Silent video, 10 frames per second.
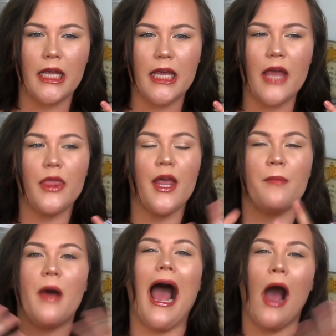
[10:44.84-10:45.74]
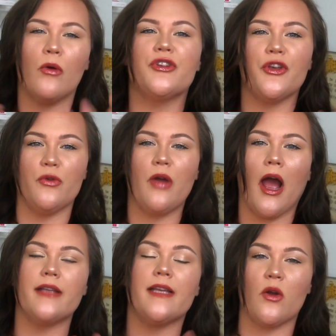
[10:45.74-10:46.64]
get them out to you
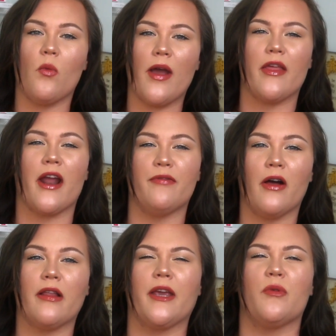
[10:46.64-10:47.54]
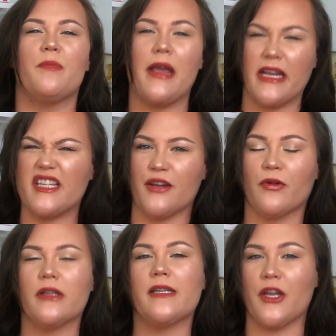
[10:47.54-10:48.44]
guys in a way that I felt like it would make a
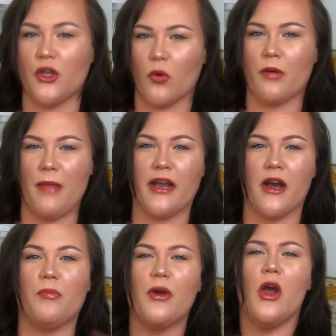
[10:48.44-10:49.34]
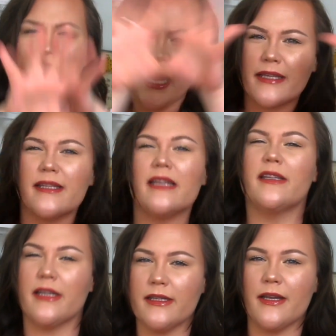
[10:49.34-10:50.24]
difference in your makeup
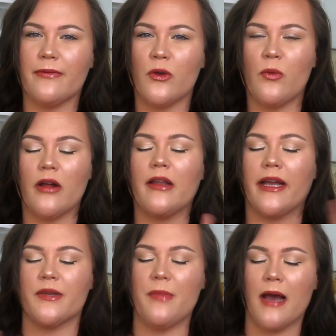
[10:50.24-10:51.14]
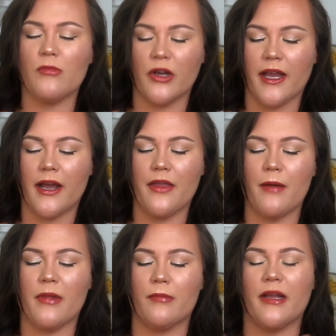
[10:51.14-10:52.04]
existence, if you will. Like, to me, I'm looking at
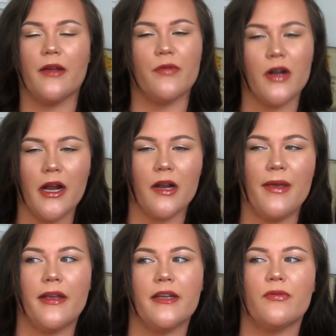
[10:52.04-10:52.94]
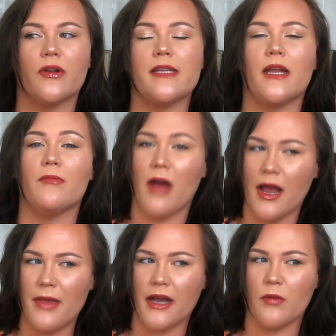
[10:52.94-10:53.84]
them and I'm like, if they're not going to make a difference in my
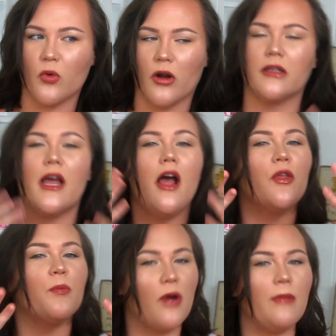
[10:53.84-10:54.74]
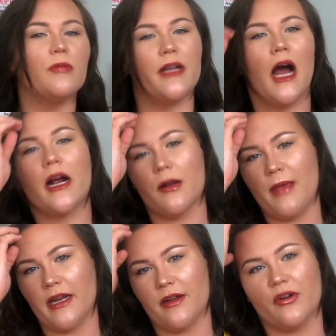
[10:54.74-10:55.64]
makeup world, they're probably not going to
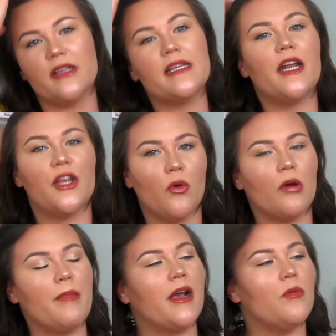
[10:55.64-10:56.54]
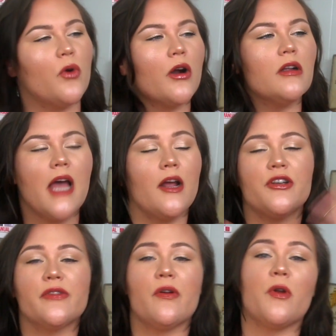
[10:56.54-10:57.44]
make a difference in your makeup world. Now,
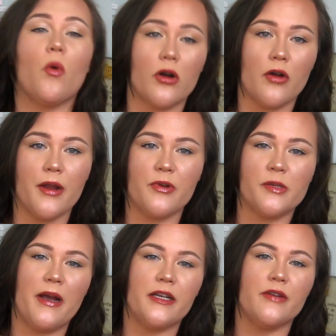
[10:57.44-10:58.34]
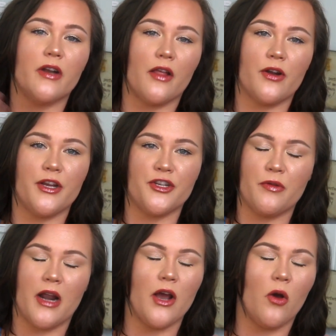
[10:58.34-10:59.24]
just from an ordering perspective, another issue
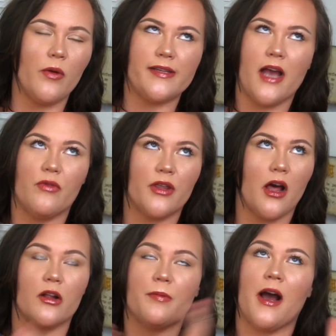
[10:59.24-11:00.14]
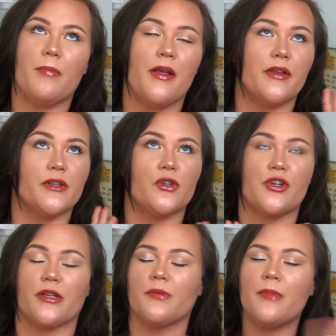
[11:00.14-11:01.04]
that I always have with ColourPop, and this is
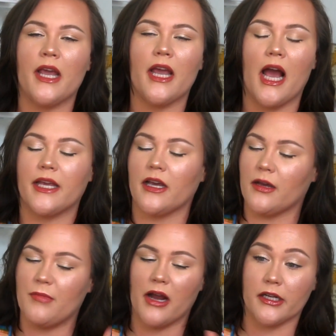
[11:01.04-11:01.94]
just me. I, I'm not